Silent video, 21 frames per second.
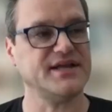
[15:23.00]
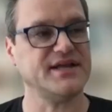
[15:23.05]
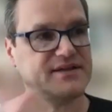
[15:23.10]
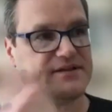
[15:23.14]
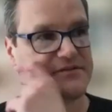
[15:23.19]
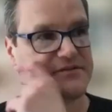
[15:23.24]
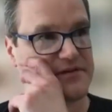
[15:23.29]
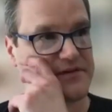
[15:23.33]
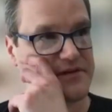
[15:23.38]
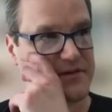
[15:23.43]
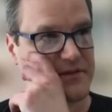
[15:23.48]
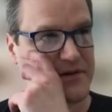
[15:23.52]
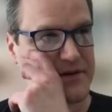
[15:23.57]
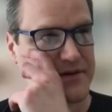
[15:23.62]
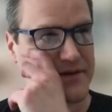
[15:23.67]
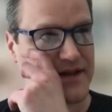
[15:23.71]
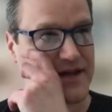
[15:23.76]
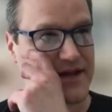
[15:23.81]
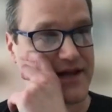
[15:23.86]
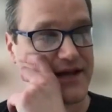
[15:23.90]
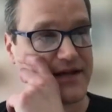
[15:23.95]
I did really
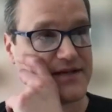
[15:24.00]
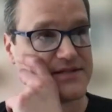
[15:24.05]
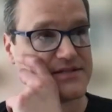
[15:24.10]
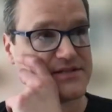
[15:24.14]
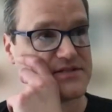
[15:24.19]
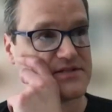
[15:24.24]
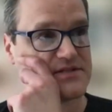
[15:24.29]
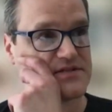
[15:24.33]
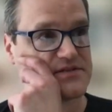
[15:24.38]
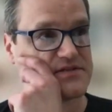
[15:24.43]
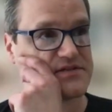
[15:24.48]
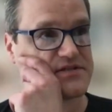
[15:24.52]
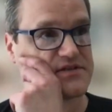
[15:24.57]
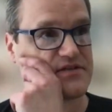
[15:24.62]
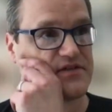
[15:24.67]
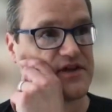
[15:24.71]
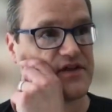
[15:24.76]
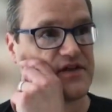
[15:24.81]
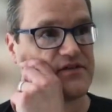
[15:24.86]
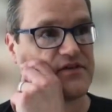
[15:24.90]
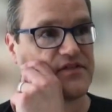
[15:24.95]
well. I got into, so
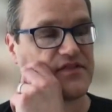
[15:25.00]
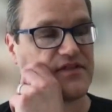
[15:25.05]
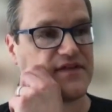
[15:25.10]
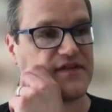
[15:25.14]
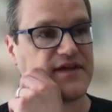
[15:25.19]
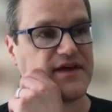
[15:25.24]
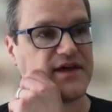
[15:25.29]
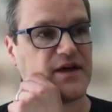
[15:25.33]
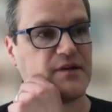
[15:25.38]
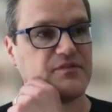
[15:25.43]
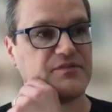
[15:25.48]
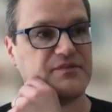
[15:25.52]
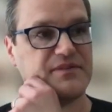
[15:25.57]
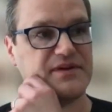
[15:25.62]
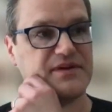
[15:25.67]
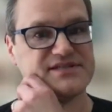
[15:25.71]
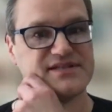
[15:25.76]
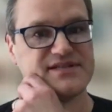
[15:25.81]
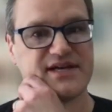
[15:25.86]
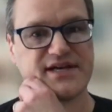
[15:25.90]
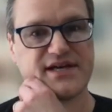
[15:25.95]
the other thing that helped me
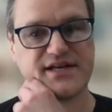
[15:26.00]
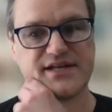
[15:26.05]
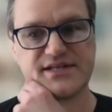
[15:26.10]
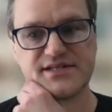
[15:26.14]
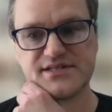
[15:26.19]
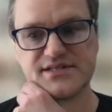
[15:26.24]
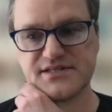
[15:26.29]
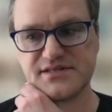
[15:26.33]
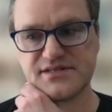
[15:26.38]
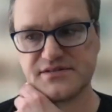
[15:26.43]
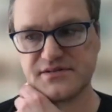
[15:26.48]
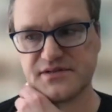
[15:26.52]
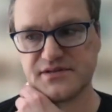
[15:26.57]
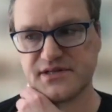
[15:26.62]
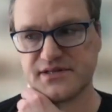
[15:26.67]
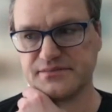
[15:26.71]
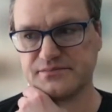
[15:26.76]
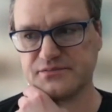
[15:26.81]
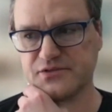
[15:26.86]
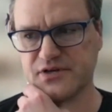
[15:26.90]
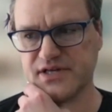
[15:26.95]
is I got into
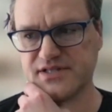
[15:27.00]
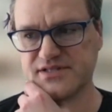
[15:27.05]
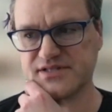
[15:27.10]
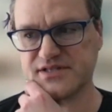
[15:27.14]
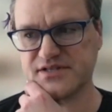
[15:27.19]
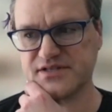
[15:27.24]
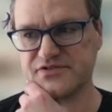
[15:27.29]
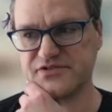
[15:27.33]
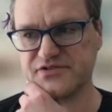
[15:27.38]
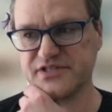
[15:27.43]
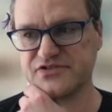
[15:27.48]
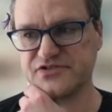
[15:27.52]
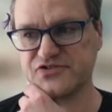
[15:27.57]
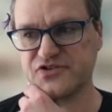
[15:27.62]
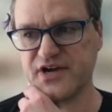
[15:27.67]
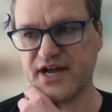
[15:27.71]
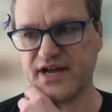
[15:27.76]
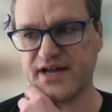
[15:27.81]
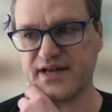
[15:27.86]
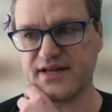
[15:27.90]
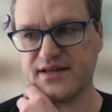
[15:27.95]
cross country and
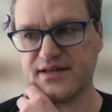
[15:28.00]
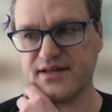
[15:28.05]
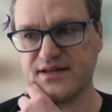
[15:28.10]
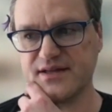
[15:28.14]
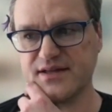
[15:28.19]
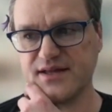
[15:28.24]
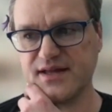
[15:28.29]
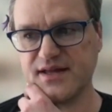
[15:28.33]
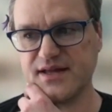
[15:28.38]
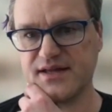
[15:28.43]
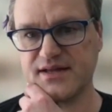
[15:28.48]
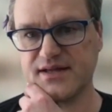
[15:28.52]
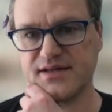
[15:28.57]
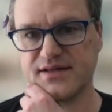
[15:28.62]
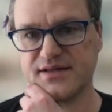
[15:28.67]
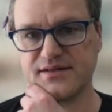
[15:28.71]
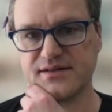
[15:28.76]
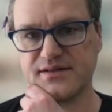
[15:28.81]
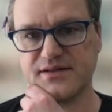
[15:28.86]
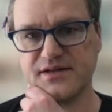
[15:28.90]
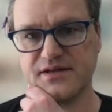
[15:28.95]
track
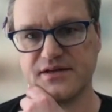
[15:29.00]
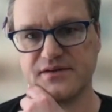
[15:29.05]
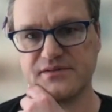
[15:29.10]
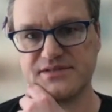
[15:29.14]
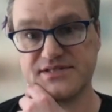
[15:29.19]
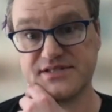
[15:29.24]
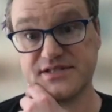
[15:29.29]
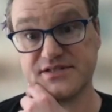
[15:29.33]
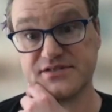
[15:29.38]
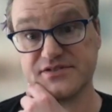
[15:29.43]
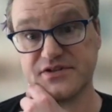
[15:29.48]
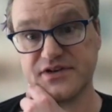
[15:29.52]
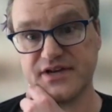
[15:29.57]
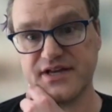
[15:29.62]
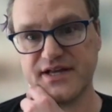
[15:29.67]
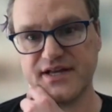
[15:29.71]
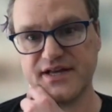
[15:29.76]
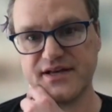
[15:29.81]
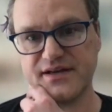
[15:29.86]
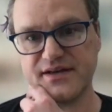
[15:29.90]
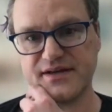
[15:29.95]
and, in sixth
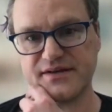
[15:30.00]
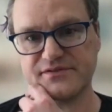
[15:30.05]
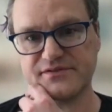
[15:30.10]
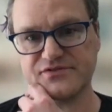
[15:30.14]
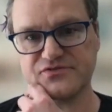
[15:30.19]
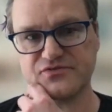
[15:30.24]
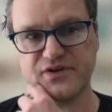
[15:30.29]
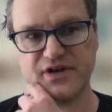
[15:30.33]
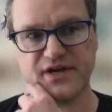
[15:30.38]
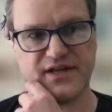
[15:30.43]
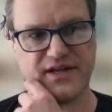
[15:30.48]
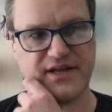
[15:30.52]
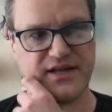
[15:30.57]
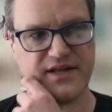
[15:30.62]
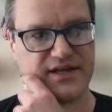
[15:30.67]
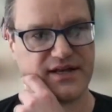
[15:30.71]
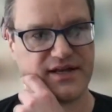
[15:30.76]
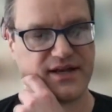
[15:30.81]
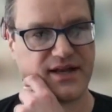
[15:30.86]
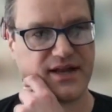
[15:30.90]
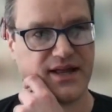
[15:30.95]
grade and I was running
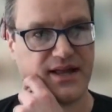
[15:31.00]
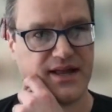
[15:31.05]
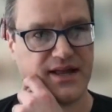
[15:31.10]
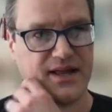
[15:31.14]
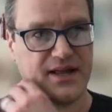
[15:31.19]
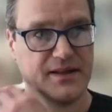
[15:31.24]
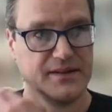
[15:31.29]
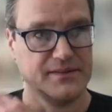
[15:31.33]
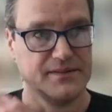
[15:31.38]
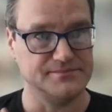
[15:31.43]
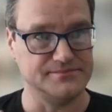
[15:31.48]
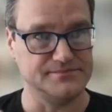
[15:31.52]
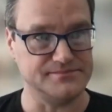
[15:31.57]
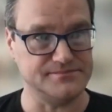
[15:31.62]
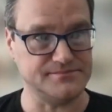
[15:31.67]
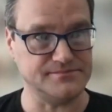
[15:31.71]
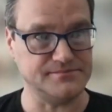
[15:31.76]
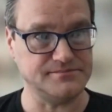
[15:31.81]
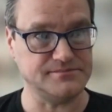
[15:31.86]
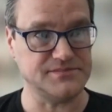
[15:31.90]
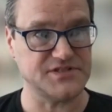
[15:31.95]
and
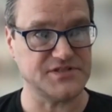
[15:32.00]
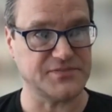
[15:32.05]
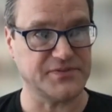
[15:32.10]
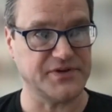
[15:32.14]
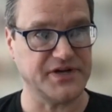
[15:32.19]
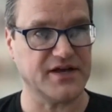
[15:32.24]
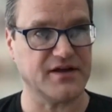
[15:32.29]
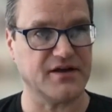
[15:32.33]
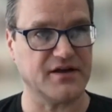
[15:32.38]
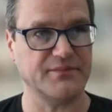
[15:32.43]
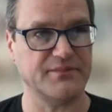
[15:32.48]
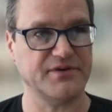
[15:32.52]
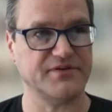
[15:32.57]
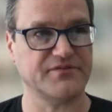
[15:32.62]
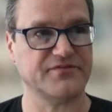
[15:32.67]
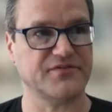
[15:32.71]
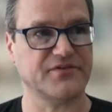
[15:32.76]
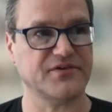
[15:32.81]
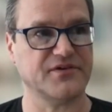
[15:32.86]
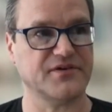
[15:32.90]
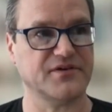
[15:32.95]
it's pretty common
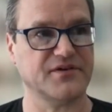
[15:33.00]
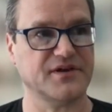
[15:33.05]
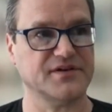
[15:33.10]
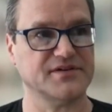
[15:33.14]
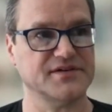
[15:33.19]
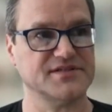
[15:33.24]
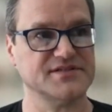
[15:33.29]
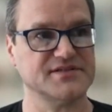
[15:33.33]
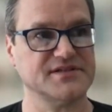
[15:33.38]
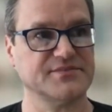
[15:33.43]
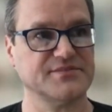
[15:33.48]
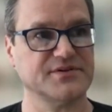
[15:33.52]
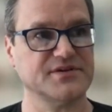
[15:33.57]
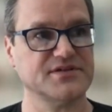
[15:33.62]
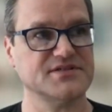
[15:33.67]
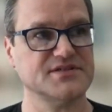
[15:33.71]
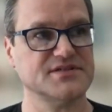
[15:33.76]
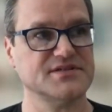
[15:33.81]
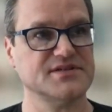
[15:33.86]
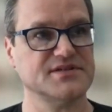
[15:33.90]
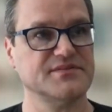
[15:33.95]
for autistic
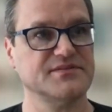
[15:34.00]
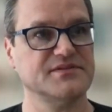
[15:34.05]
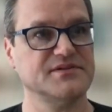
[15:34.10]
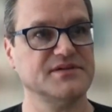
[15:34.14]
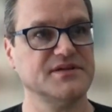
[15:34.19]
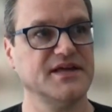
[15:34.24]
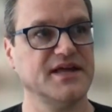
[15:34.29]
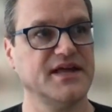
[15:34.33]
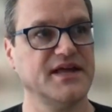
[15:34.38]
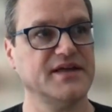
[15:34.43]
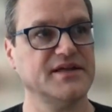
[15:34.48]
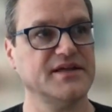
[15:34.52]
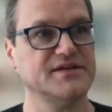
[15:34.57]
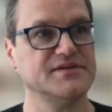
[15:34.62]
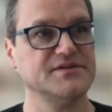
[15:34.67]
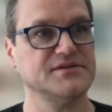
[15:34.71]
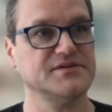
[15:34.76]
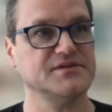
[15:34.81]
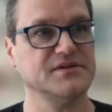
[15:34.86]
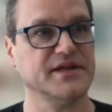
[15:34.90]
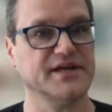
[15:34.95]
person to get
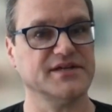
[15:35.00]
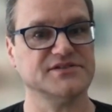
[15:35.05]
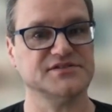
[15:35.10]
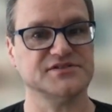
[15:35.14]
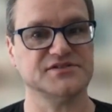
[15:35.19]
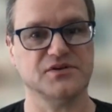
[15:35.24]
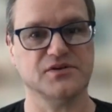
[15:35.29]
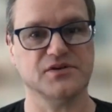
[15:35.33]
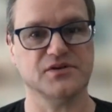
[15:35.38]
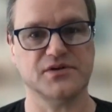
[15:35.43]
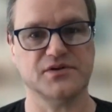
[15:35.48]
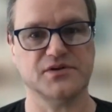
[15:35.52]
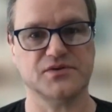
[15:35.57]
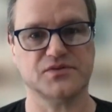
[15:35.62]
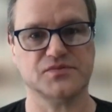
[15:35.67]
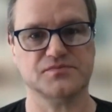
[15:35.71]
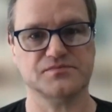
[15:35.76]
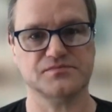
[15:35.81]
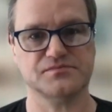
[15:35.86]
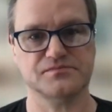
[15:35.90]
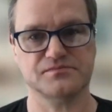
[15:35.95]
into like
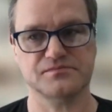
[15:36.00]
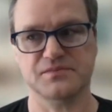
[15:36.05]
solo,